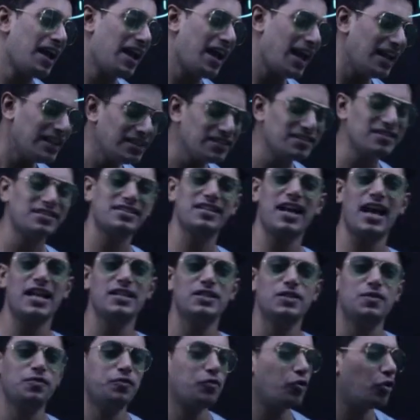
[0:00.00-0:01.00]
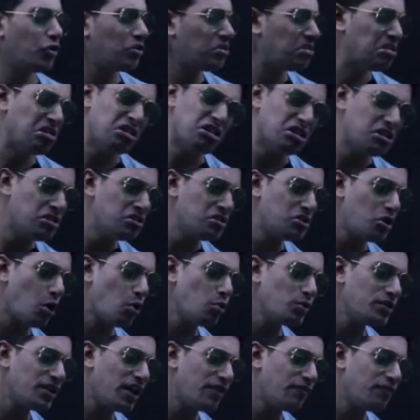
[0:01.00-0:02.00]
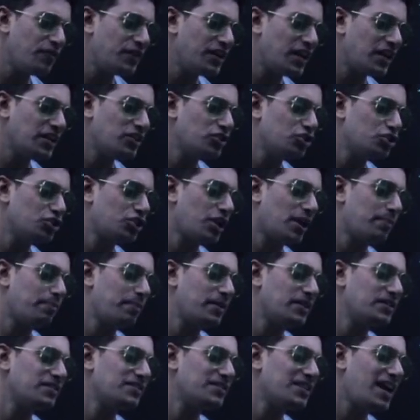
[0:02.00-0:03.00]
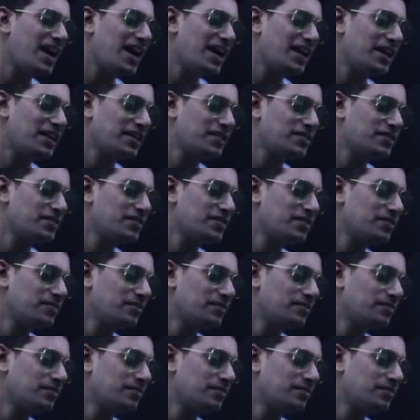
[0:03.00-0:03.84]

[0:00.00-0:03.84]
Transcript: N stands for no definite shape and size.